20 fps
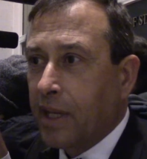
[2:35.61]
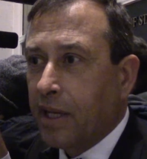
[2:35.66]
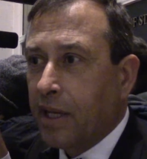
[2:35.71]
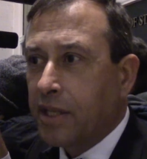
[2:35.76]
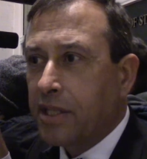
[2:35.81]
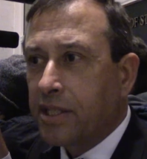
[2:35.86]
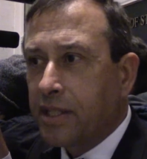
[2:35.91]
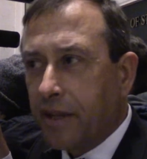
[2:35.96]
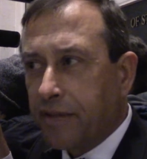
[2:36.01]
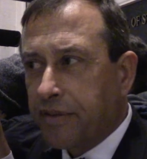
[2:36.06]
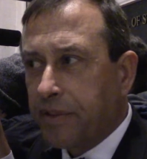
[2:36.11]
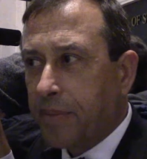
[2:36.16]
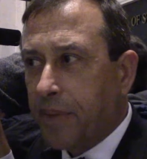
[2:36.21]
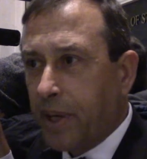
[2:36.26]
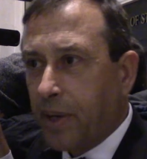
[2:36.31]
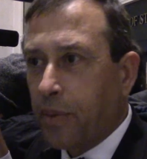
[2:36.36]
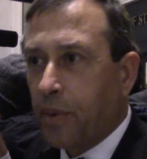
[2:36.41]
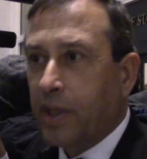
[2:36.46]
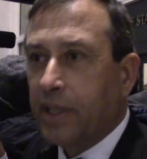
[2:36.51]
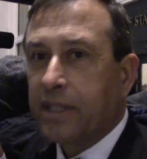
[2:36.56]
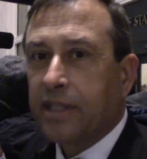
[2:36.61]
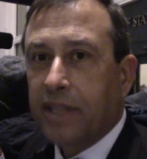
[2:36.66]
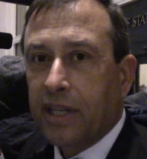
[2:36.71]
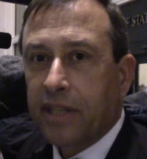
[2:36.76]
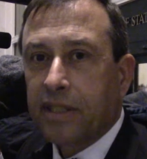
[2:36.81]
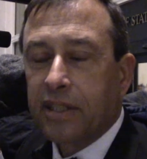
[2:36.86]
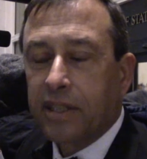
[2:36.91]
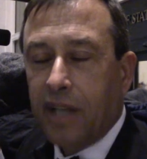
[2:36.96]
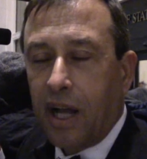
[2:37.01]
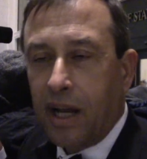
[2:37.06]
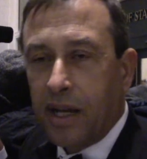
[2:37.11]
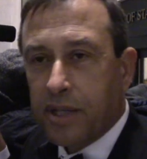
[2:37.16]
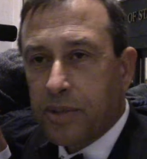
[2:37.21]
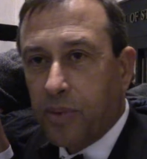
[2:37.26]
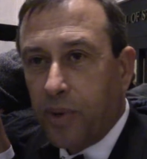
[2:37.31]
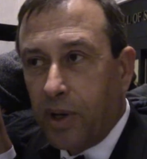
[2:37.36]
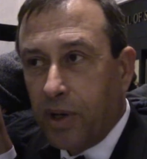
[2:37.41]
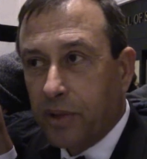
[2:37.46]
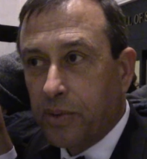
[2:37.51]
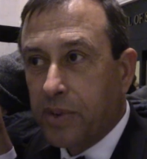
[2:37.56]
it's enough to make one think that
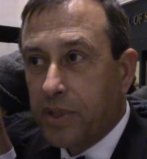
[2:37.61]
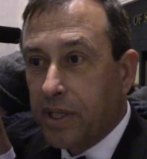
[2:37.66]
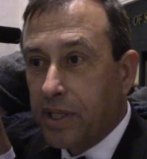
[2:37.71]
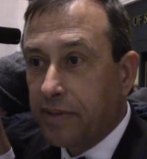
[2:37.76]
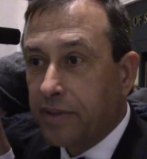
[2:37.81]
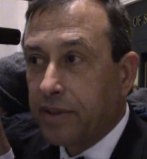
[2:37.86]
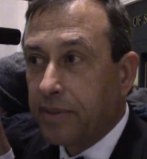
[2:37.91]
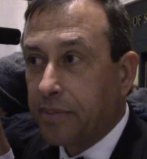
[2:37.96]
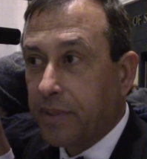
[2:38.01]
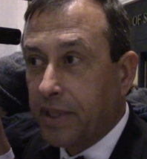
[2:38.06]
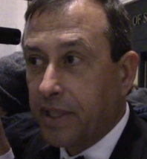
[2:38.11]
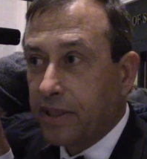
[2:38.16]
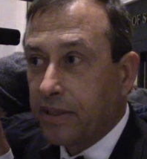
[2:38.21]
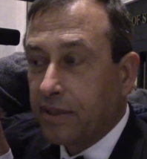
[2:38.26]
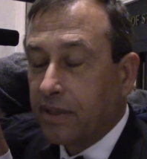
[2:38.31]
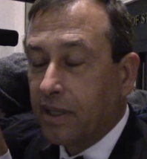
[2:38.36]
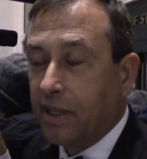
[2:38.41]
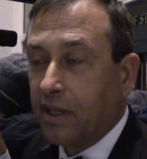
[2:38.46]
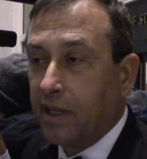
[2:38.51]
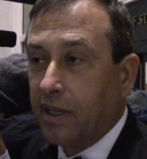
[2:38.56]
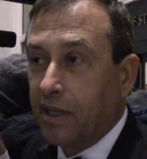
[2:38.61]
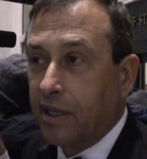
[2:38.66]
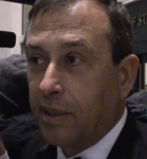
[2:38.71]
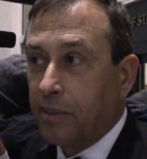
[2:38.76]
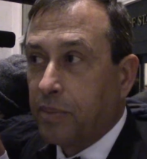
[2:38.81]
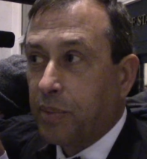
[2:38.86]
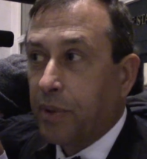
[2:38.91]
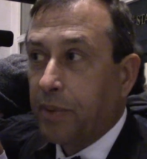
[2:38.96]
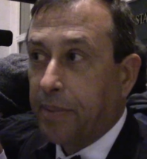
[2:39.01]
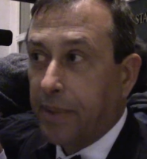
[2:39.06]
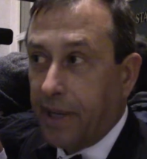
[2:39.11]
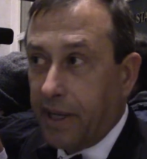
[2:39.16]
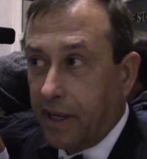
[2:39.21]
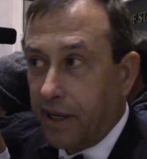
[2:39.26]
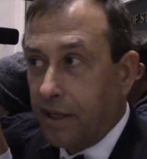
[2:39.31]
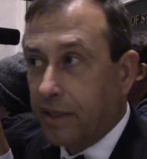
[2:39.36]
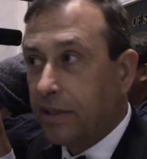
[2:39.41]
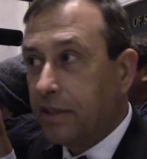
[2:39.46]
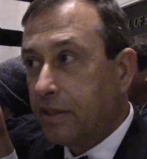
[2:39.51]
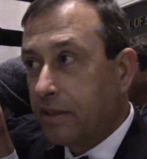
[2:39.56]
Oswald was even being
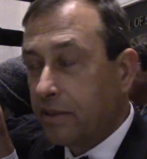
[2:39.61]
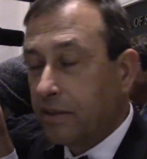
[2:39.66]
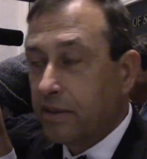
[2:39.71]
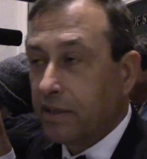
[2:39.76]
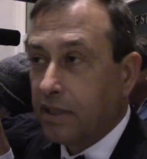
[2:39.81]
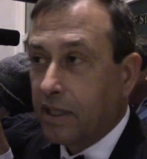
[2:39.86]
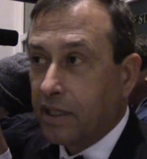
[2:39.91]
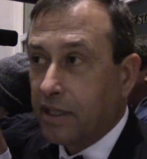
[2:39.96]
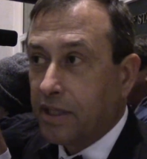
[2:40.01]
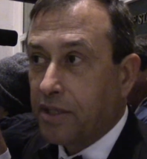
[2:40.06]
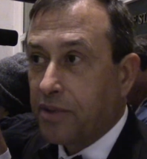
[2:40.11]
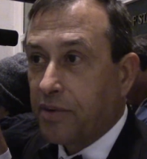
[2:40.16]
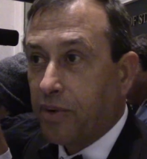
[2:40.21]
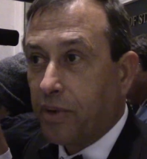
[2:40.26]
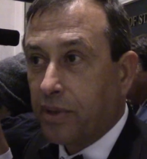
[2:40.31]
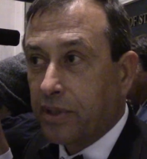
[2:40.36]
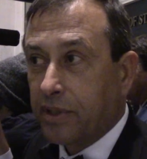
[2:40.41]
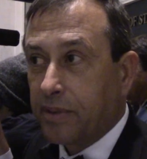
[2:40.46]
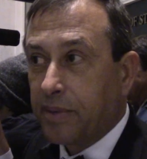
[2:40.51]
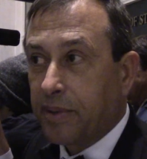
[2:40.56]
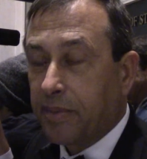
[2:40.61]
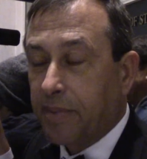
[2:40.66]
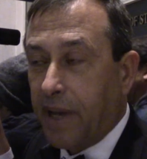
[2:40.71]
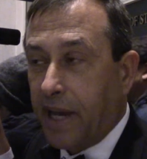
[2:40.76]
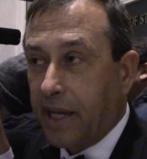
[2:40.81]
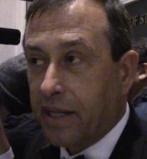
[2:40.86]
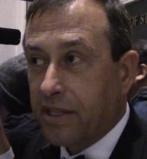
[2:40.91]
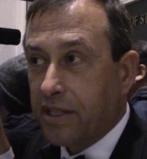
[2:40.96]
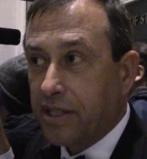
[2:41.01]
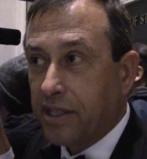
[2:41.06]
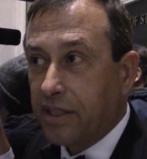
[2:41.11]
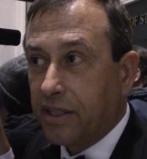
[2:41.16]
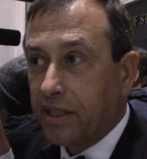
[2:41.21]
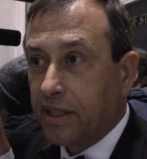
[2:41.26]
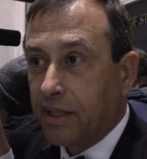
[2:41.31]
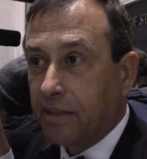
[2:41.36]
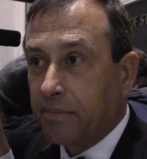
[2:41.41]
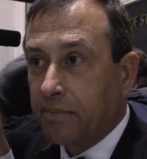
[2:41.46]
prepared in his role to be patsy